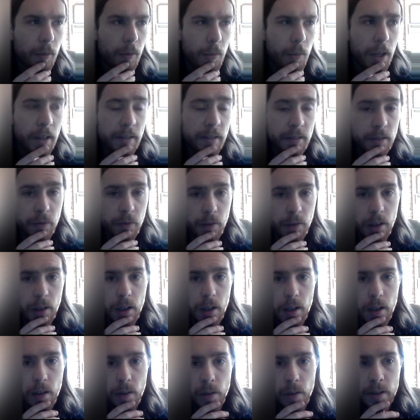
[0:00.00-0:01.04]
It's
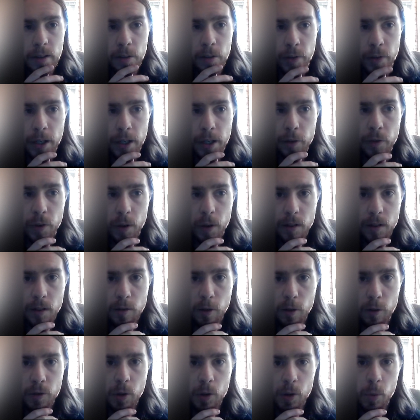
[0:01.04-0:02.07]
a very
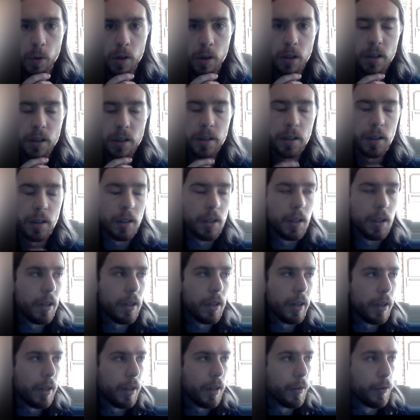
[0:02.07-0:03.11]
philosophical work.
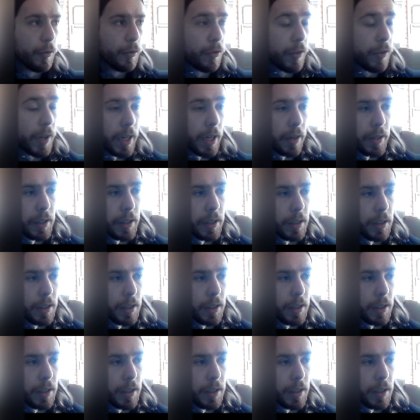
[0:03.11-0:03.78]
Very,